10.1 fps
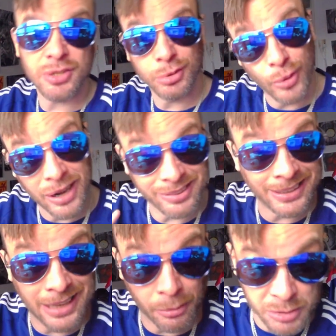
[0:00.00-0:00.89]
although I
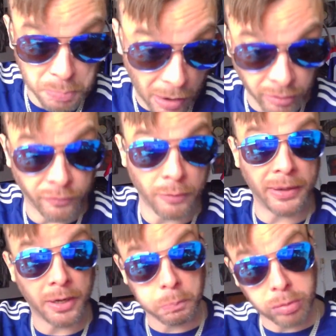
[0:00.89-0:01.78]
think that was part of a
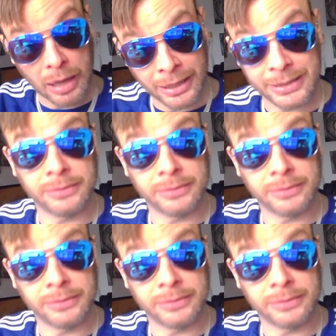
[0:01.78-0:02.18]
bigger plan to